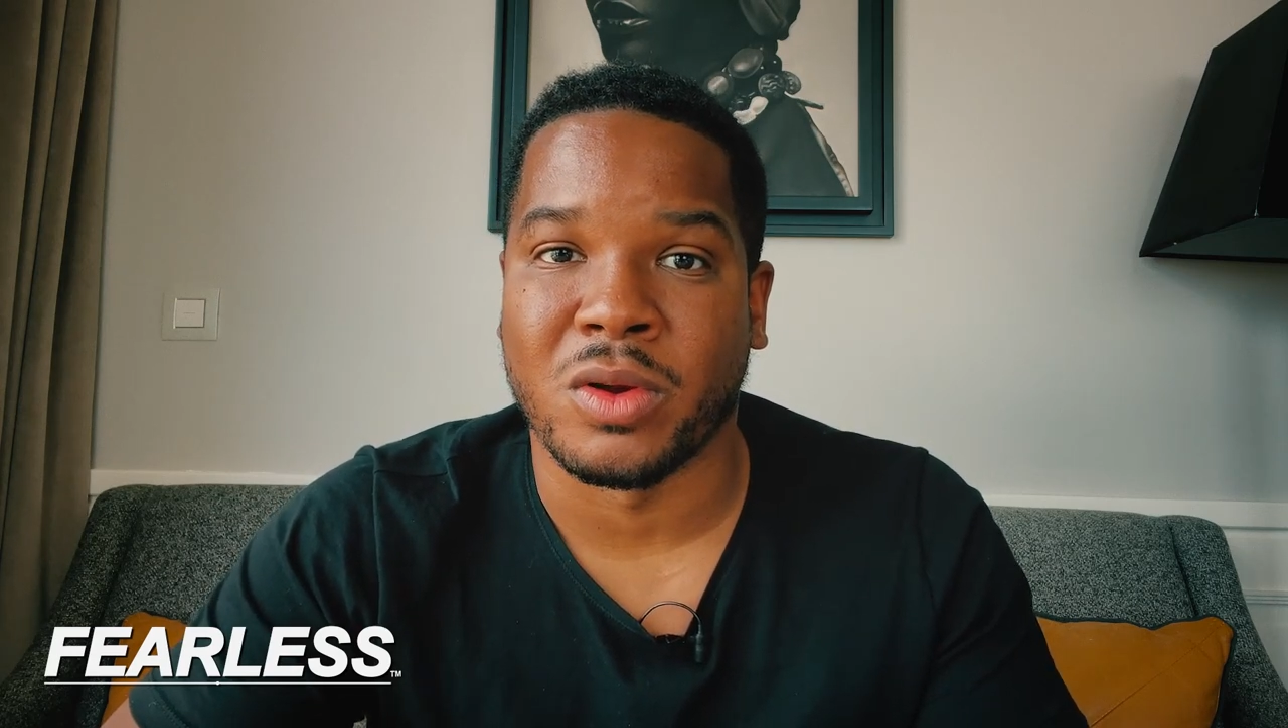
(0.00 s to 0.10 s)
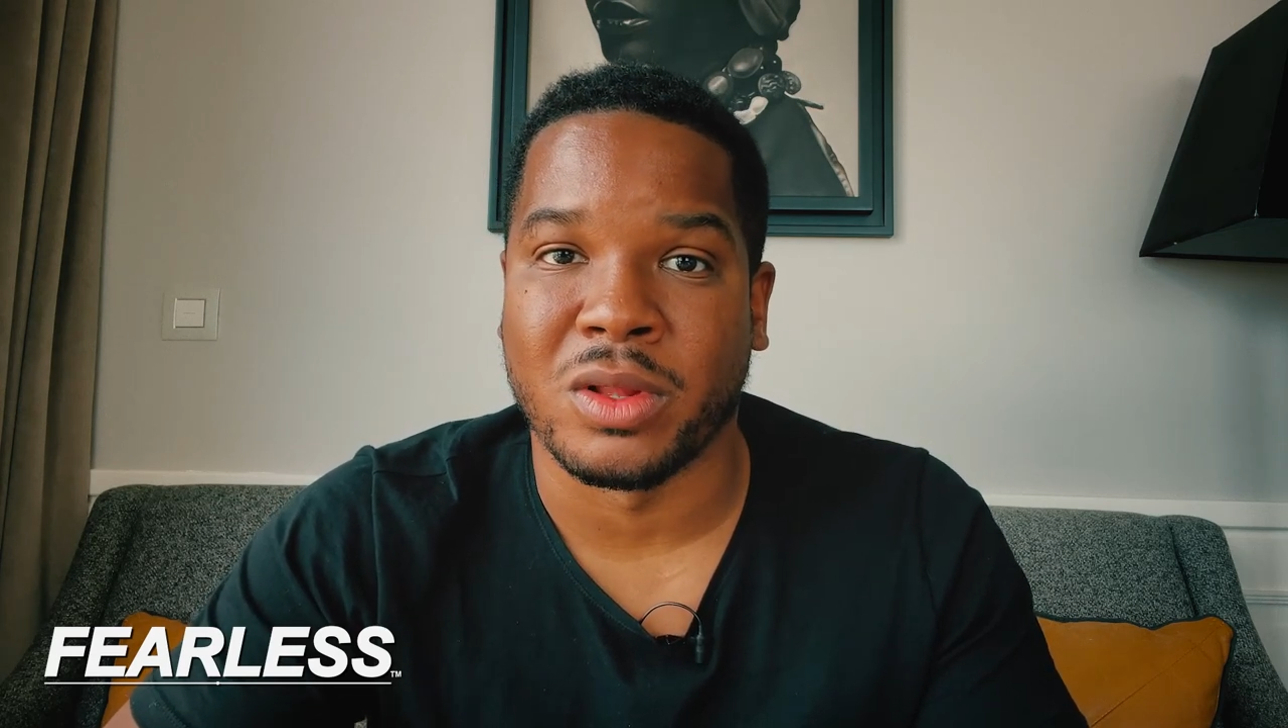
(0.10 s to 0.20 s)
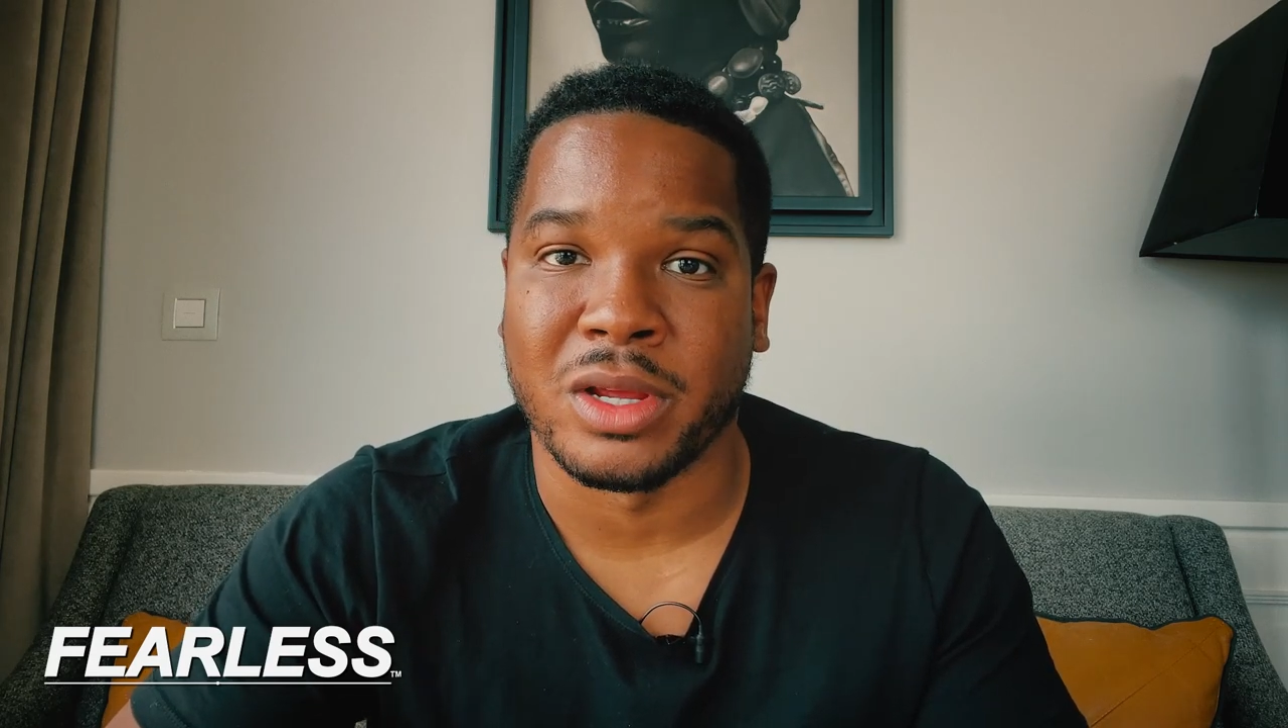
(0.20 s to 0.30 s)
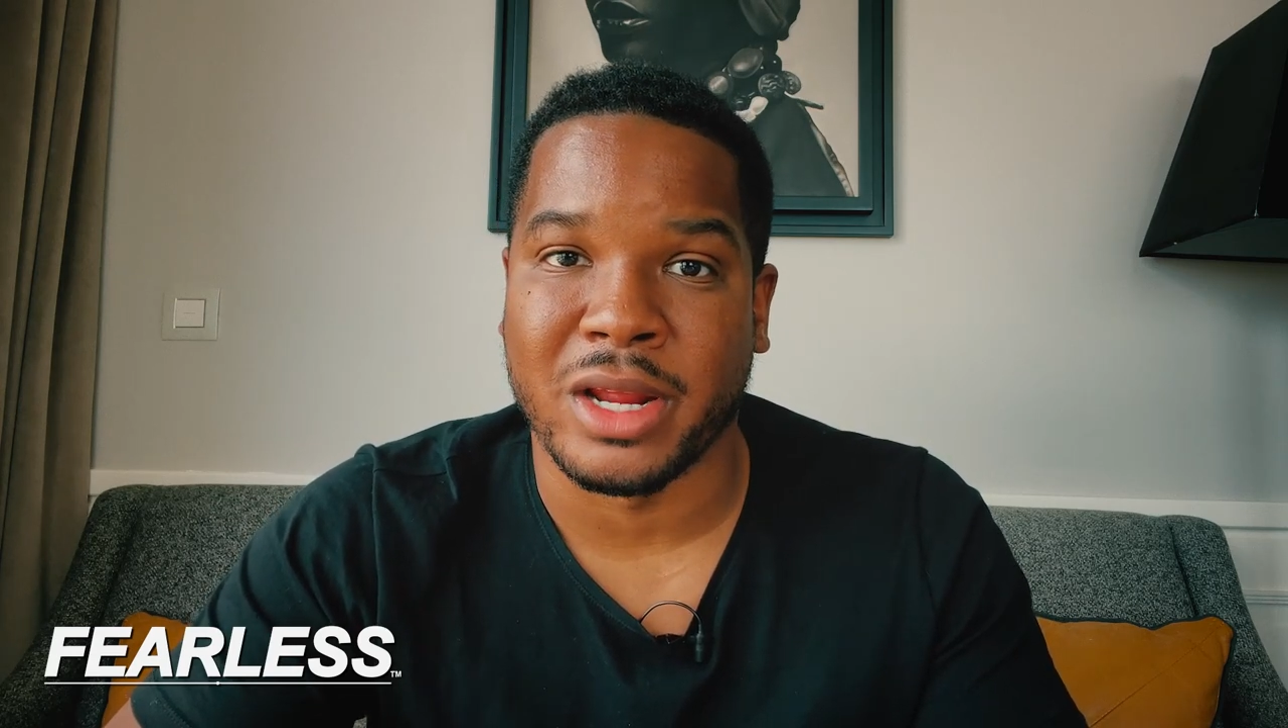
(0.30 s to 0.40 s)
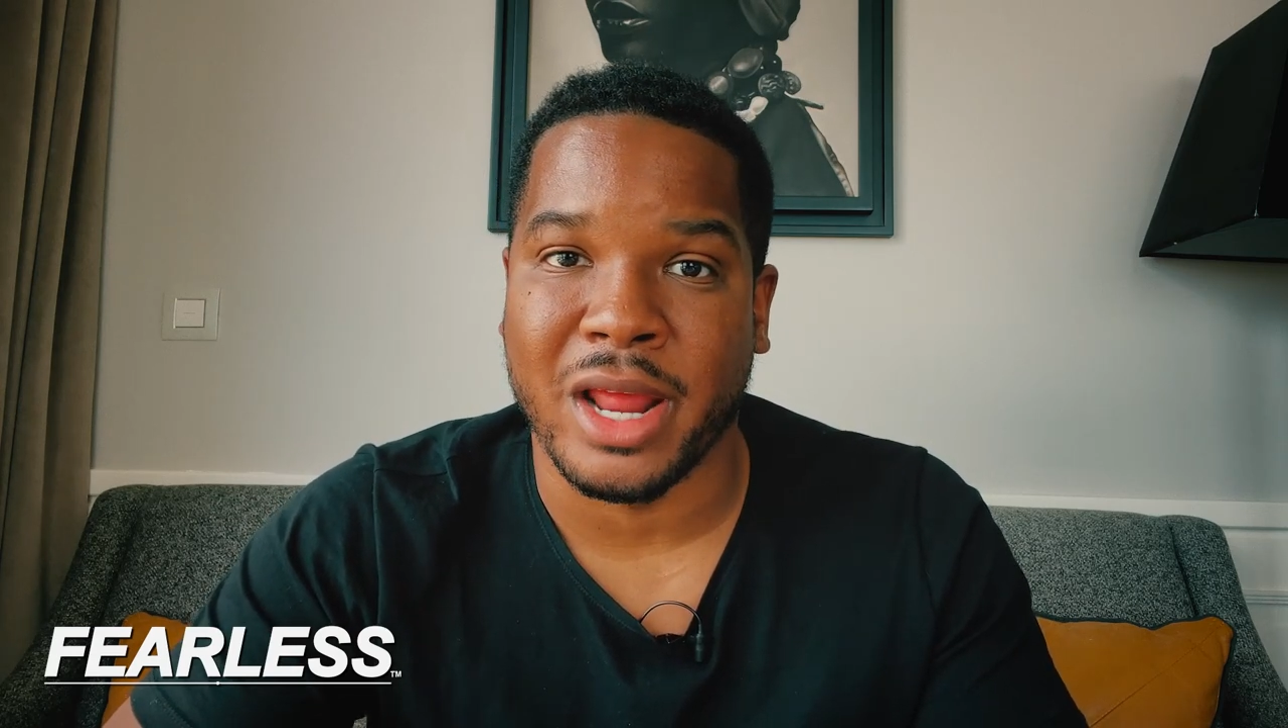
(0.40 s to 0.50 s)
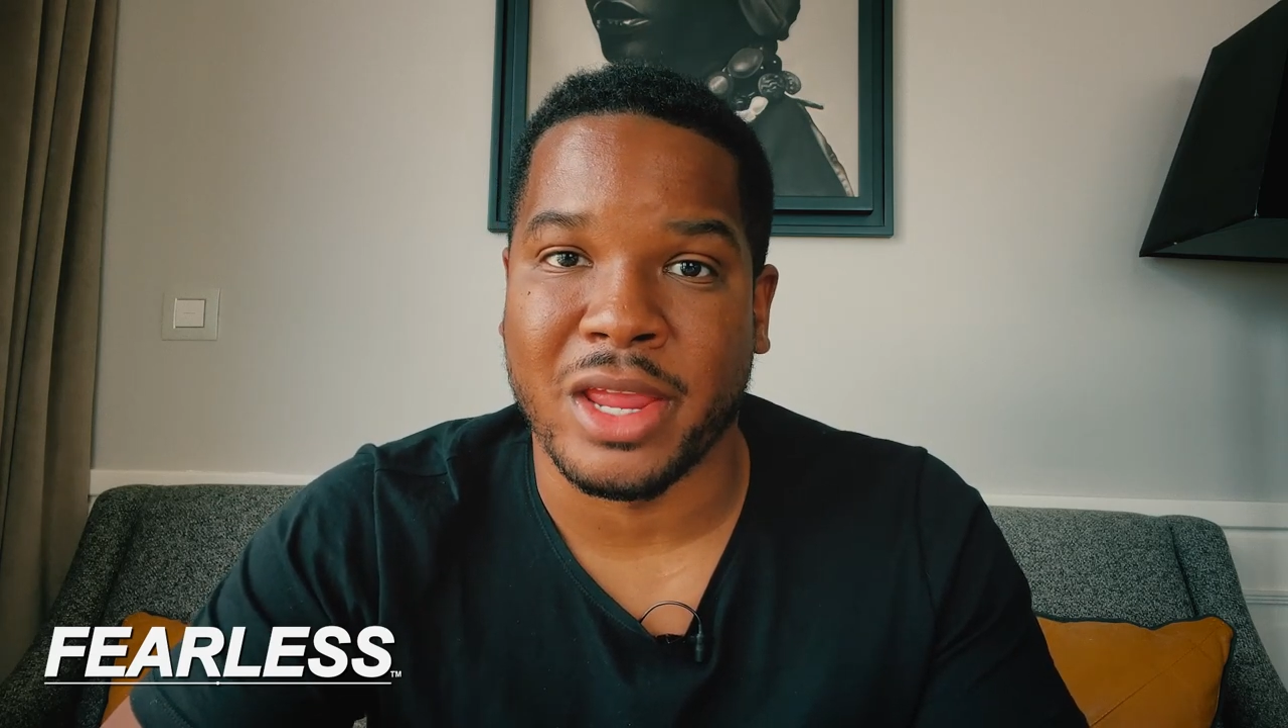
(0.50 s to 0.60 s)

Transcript: are looking